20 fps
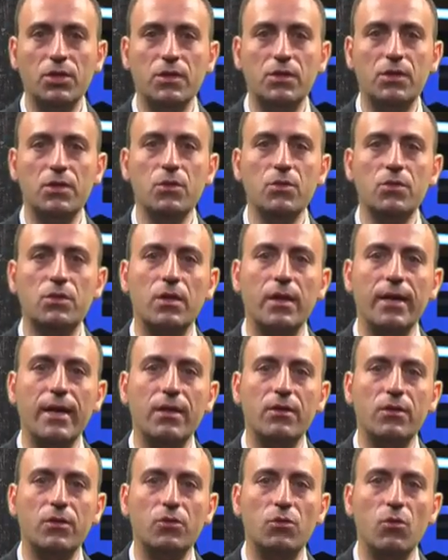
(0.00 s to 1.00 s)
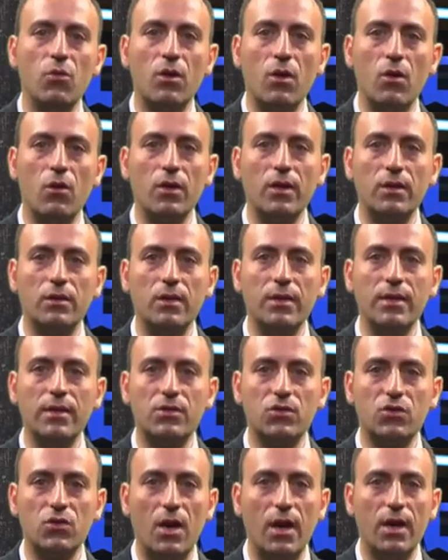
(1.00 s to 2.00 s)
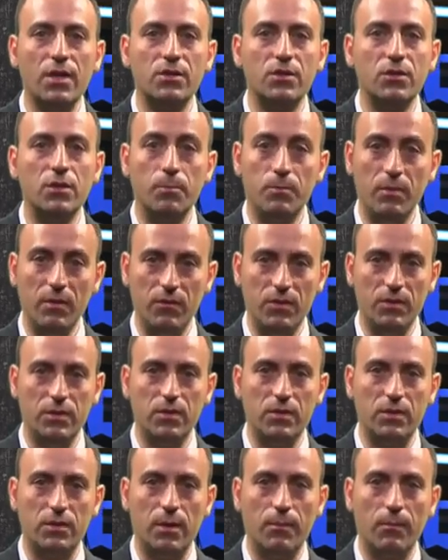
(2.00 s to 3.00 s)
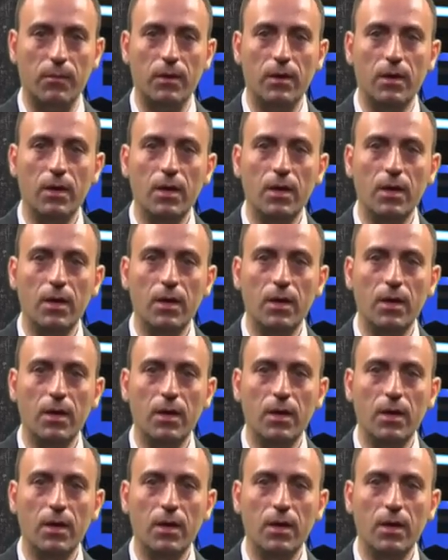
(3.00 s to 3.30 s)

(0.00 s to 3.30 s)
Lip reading: is used later to correctly size the PV system.